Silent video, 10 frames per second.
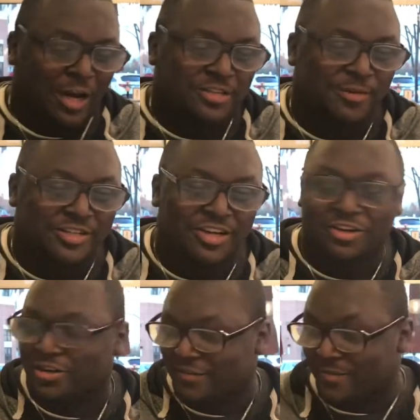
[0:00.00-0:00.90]
wash my tongue
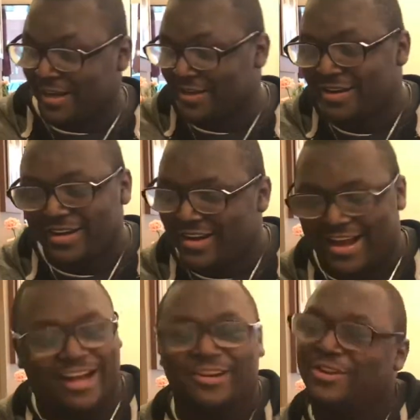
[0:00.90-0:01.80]
off, man.
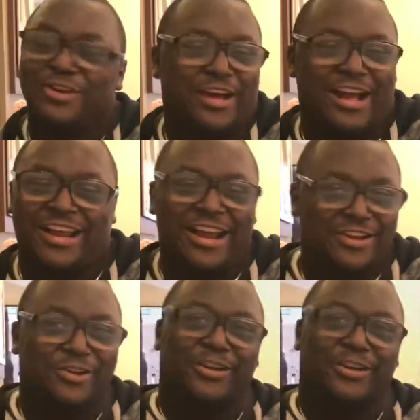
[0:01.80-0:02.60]
I couldn't do it. I can't do